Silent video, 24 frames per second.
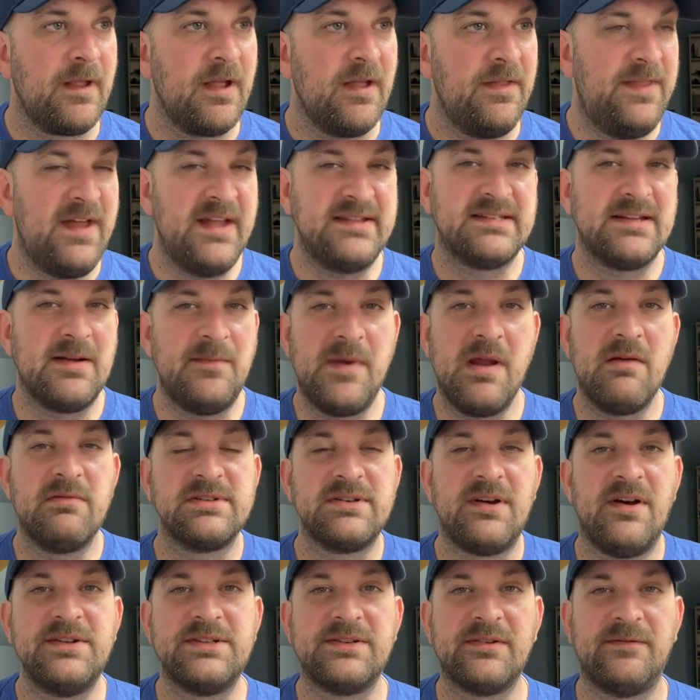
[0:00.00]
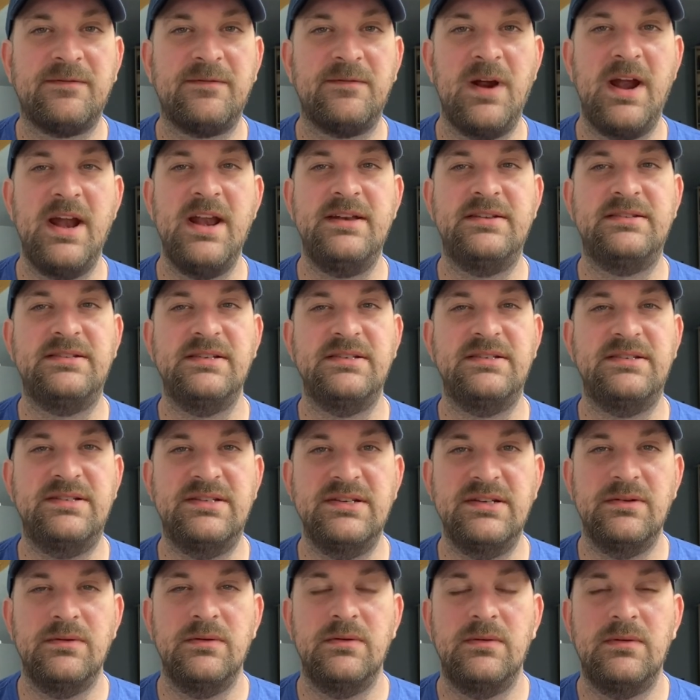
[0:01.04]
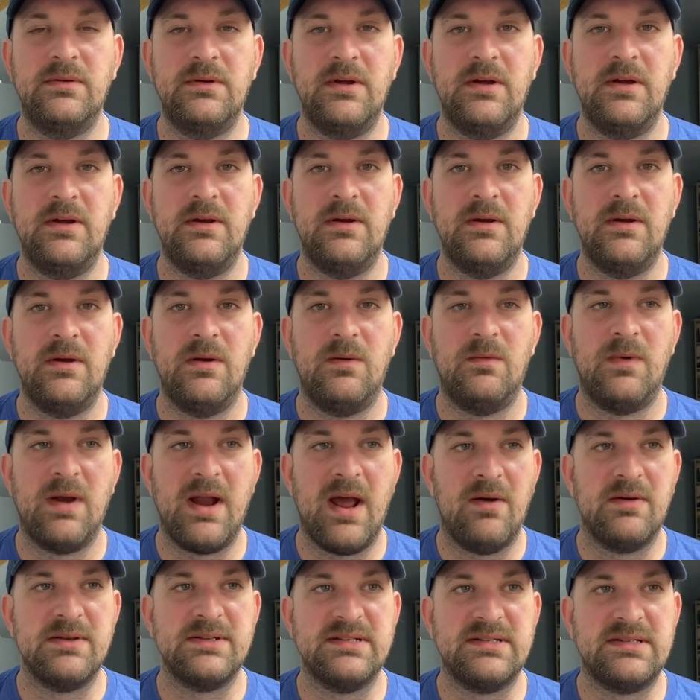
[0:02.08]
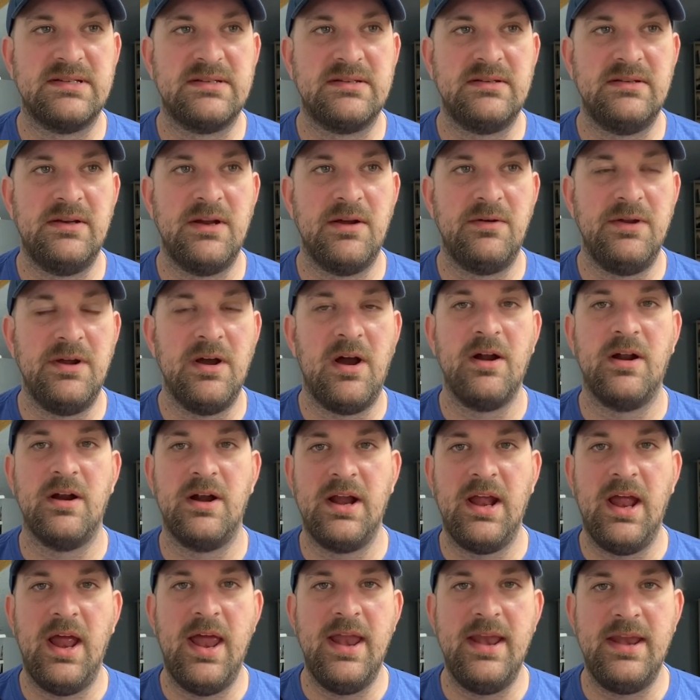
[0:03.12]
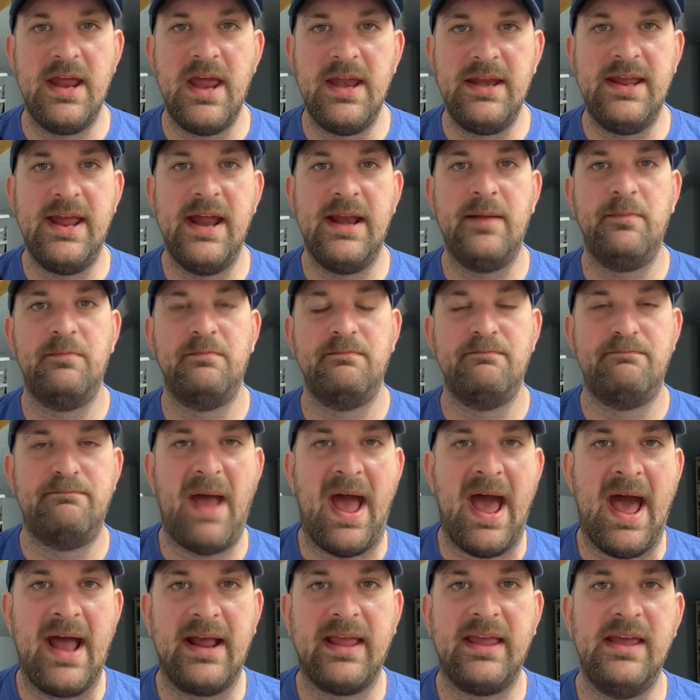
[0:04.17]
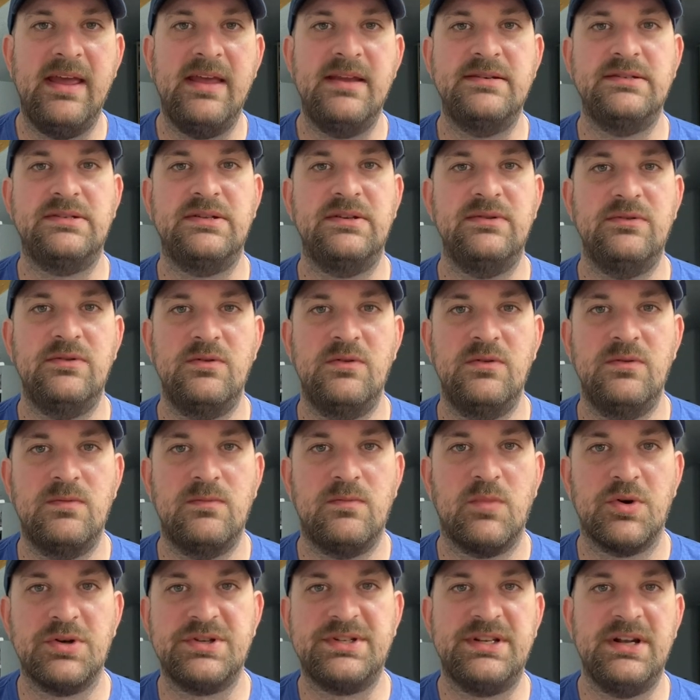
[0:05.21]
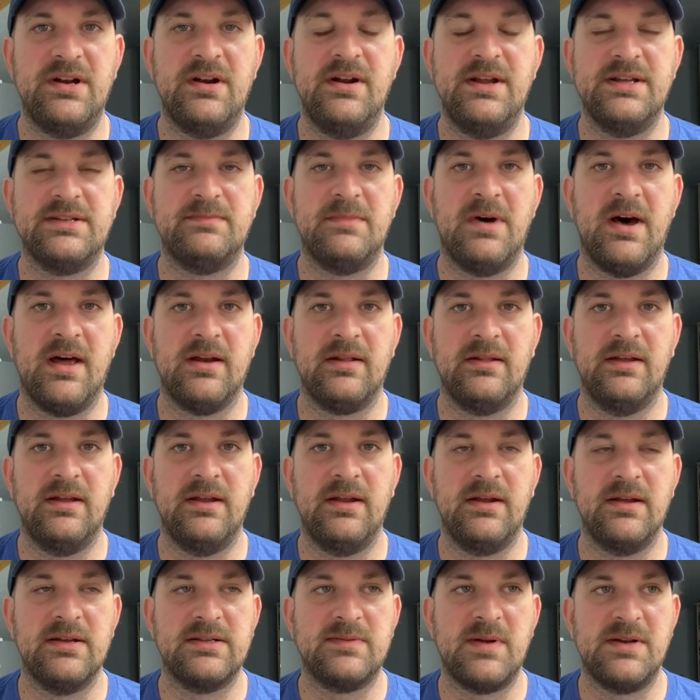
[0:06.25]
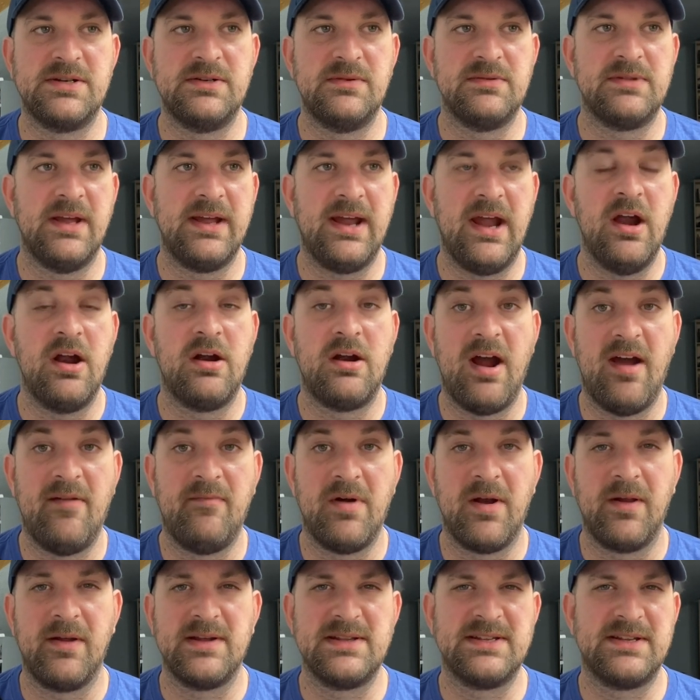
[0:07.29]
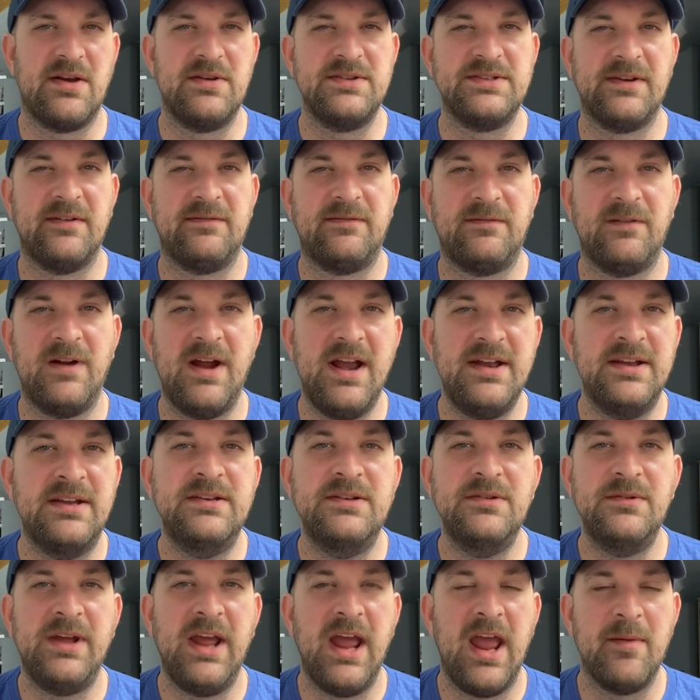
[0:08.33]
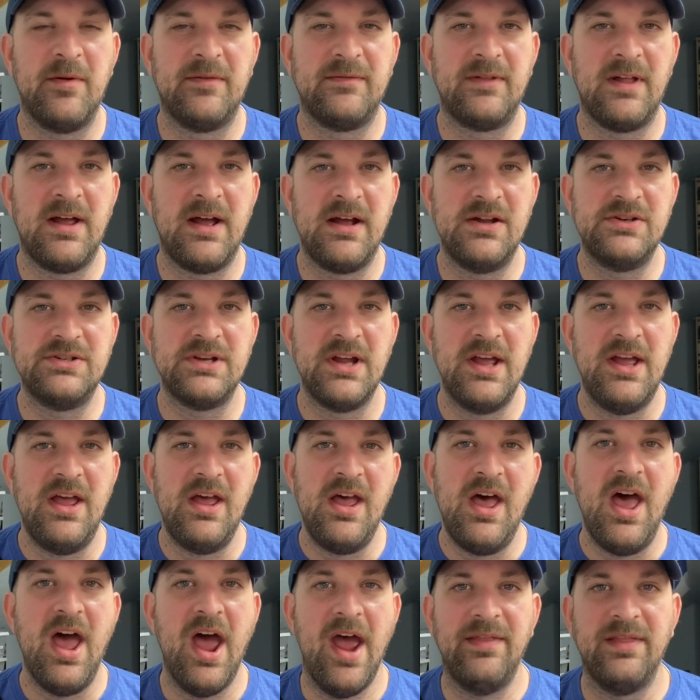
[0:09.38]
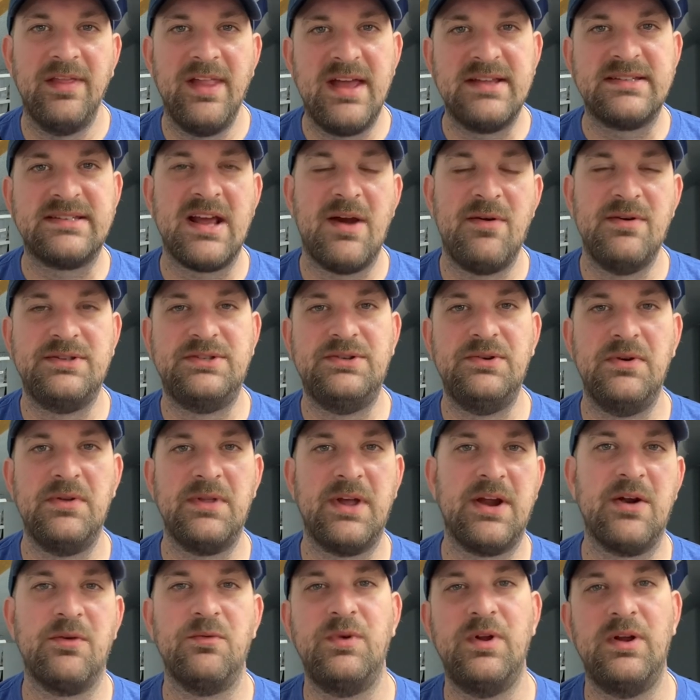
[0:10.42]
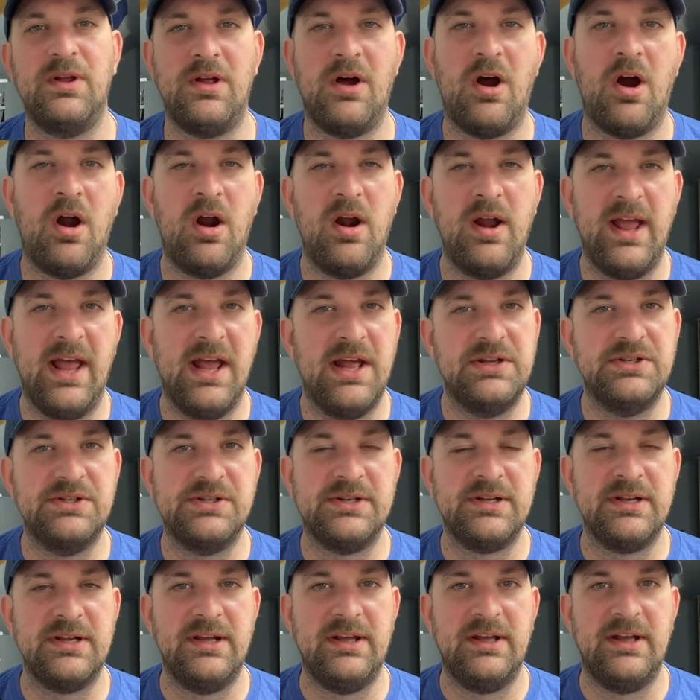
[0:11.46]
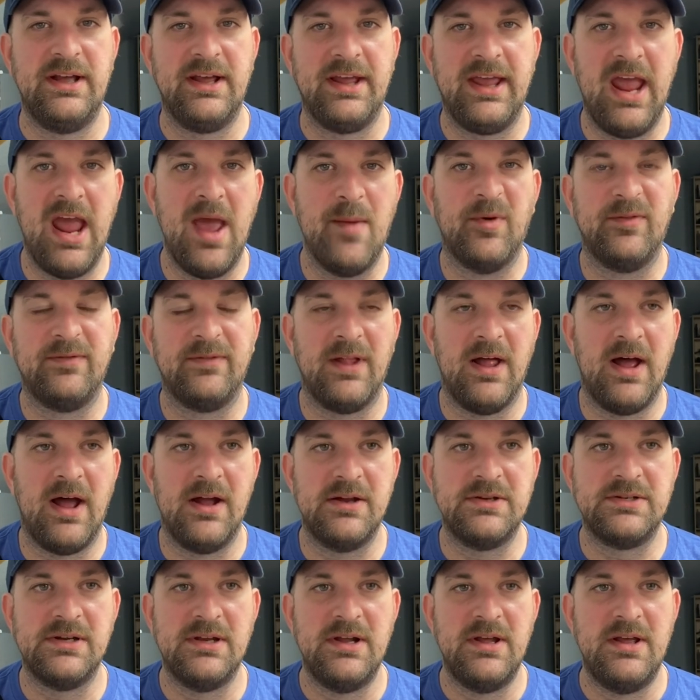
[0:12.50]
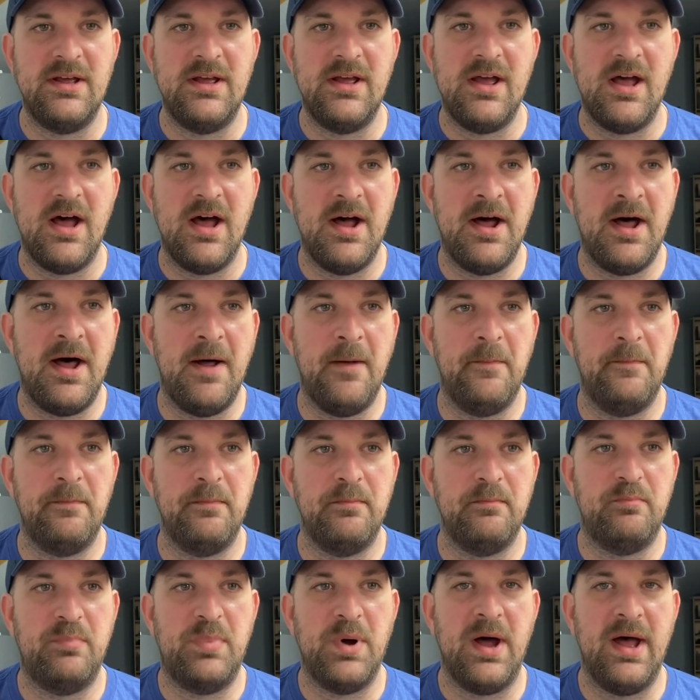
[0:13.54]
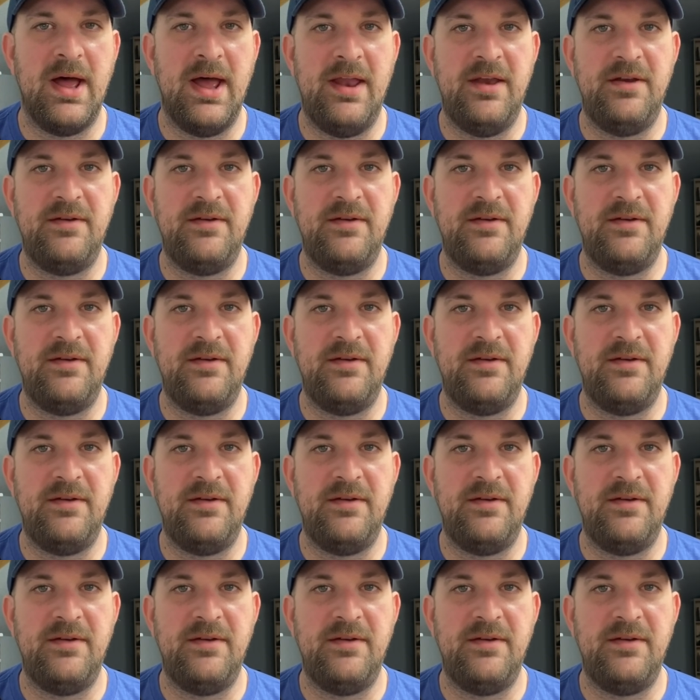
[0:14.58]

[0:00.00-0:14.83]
that's something I was always afraid to do when I was, you know, younger and, getting back into more serious modeling, especially with like aircraft modeling, I was always afraid to do camouflage unless I was doing like a real hard edged camouflage. Um, but